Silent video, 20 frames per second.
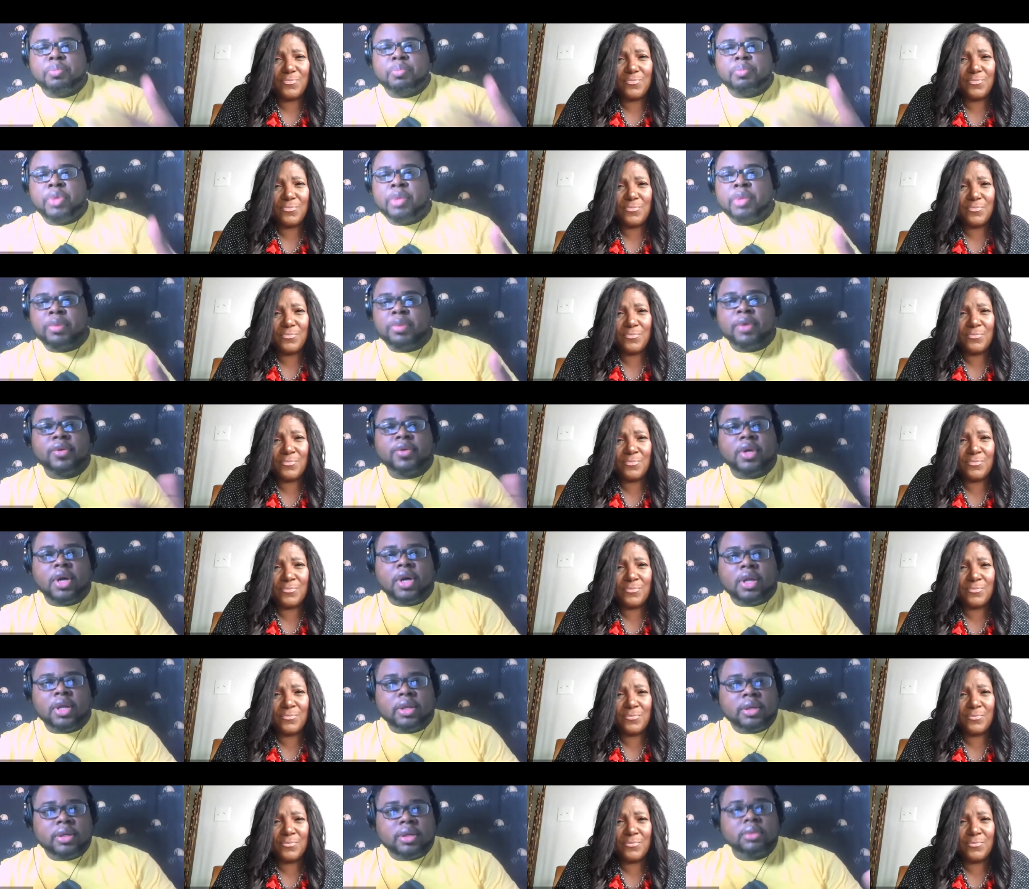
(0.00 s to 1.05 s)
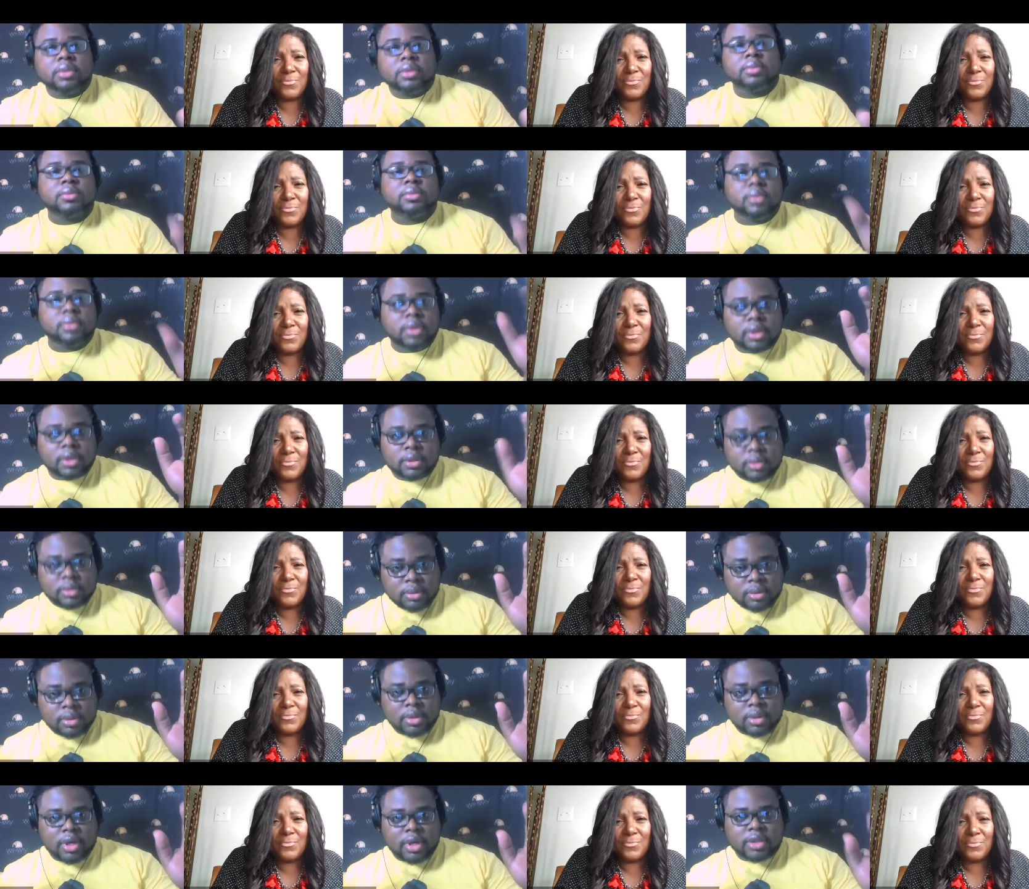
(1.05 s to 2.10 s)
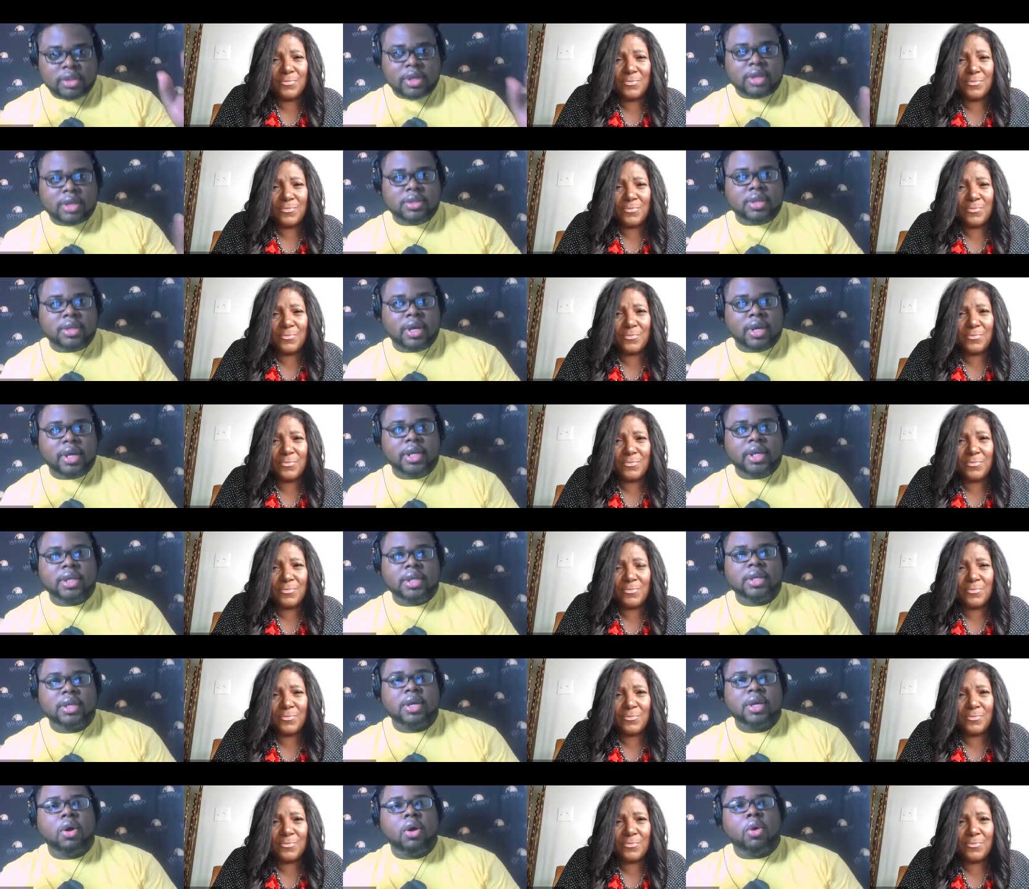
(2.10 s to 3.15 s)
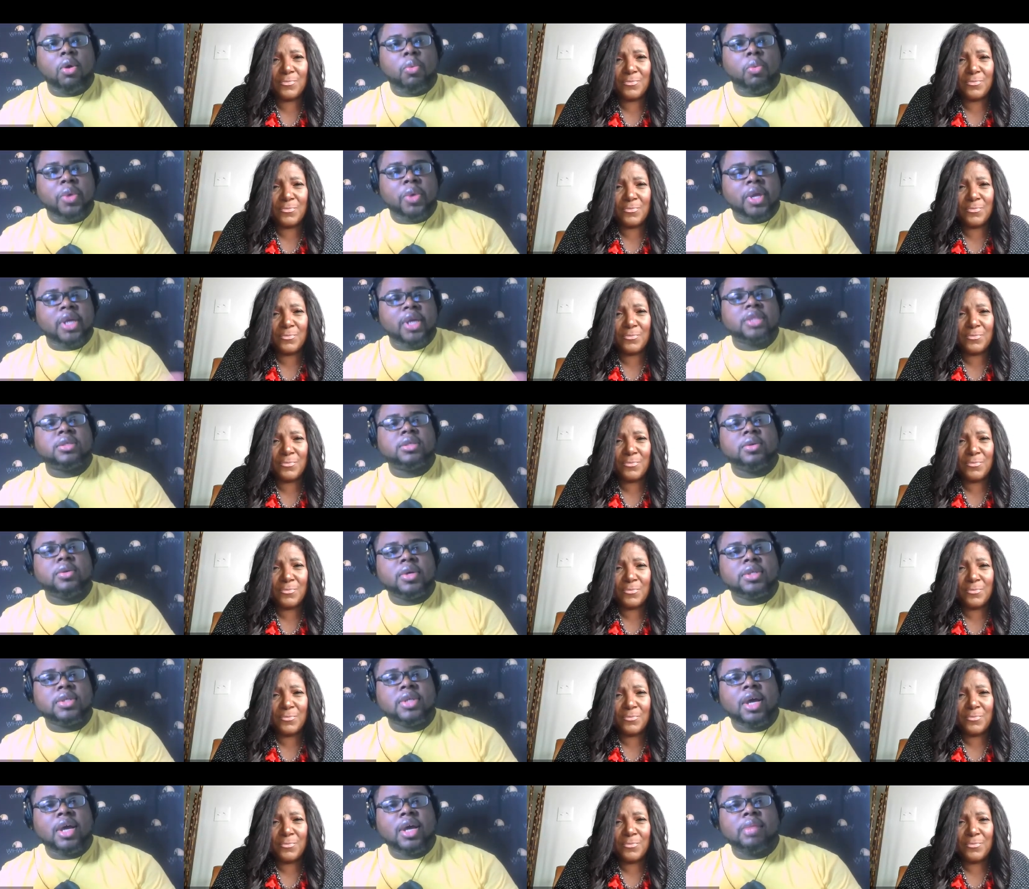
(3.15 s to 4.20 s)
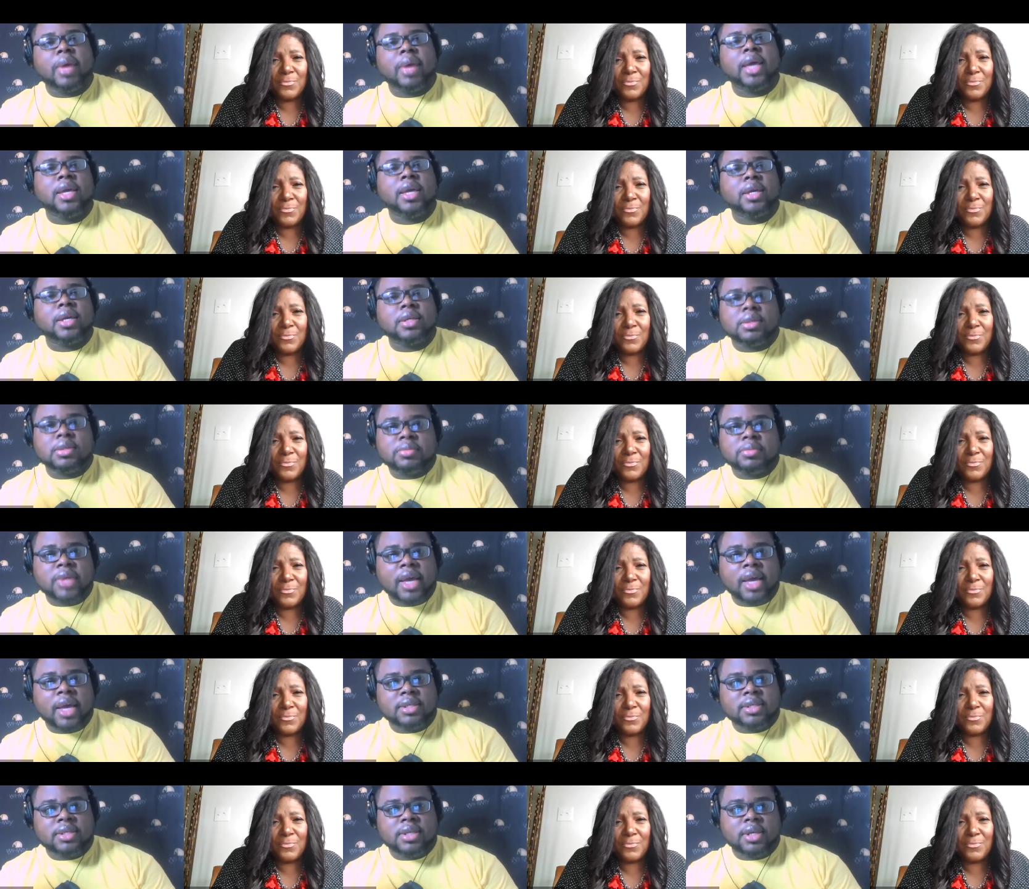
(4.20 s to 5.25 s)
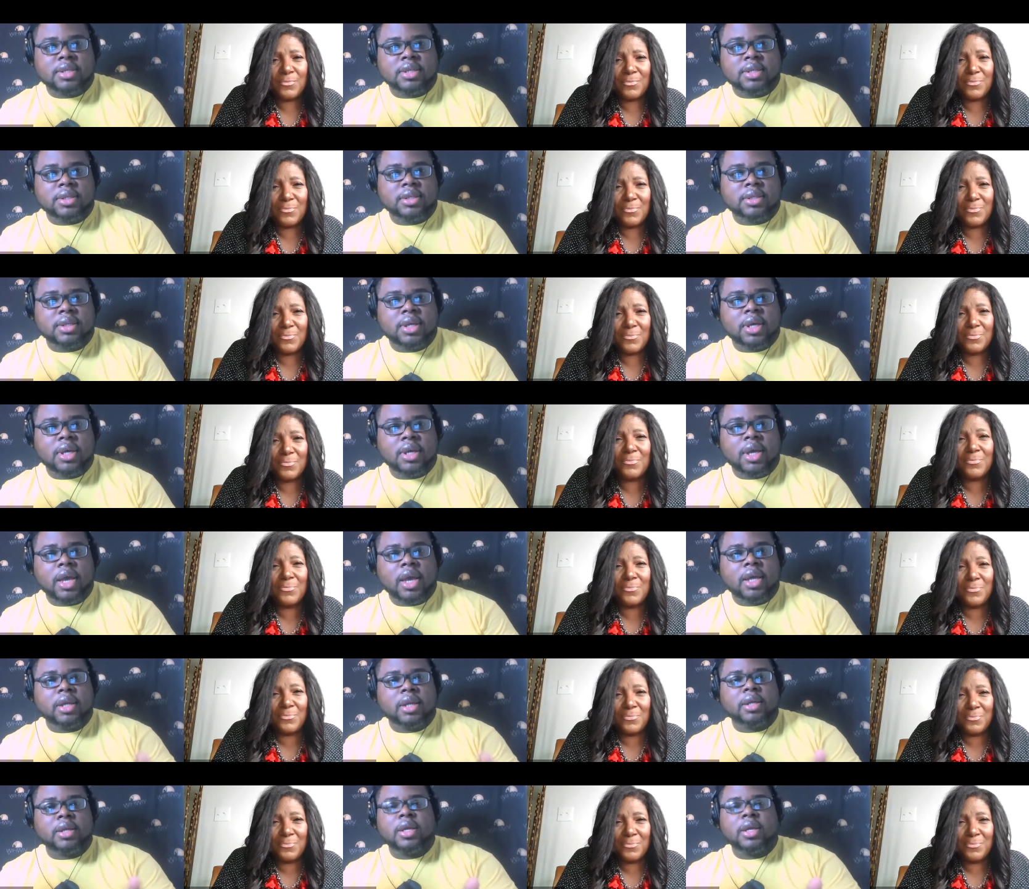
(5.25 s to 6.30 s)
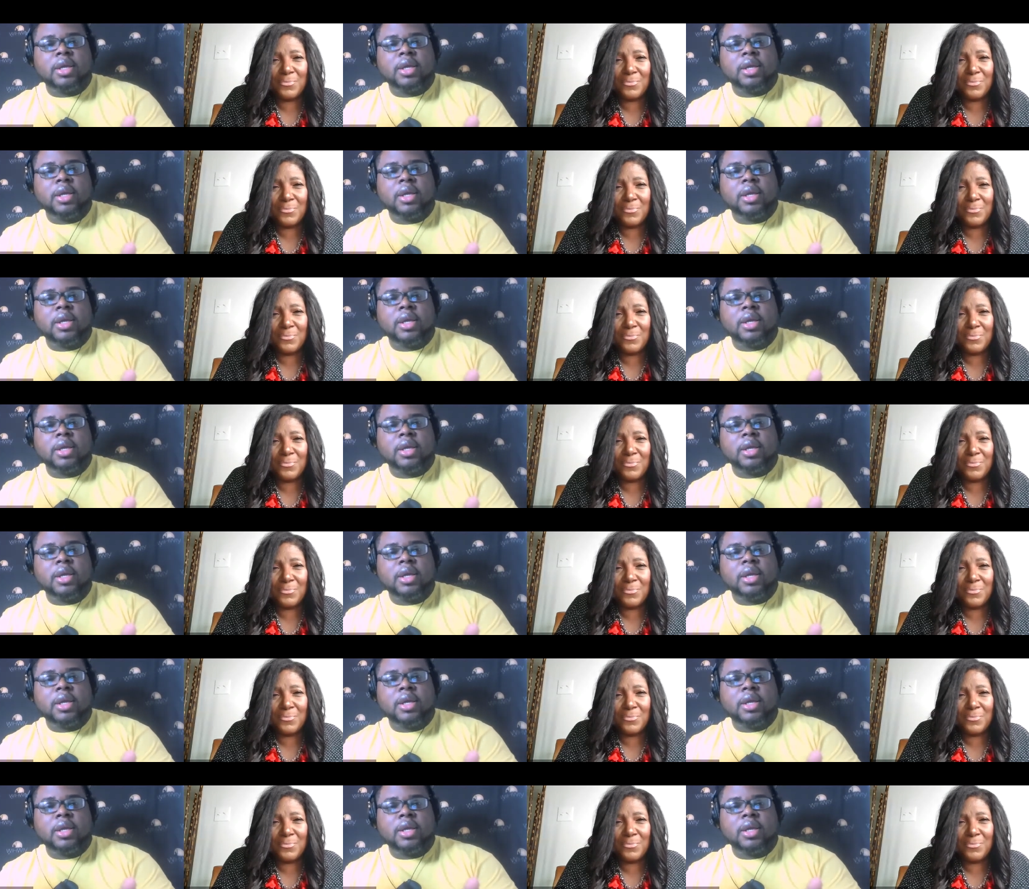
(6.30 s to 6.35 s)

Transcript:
Speaker 1: people of color, as I say, we get so excited about income tax season. And mm-hmm.